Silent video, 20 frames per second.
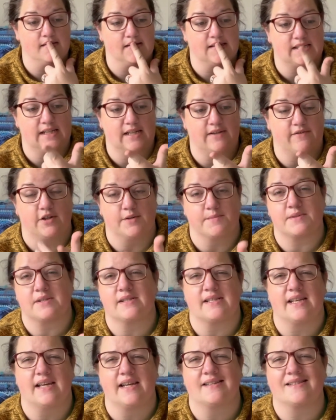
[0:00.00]
tea rooms,
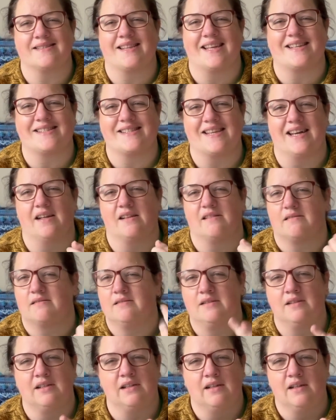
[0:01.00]
because they sell
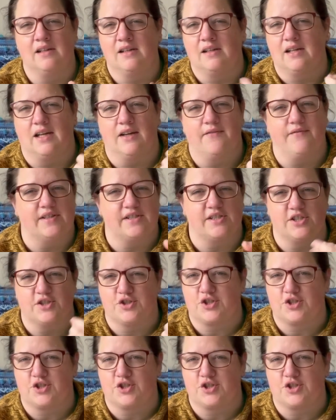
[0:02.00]
vintage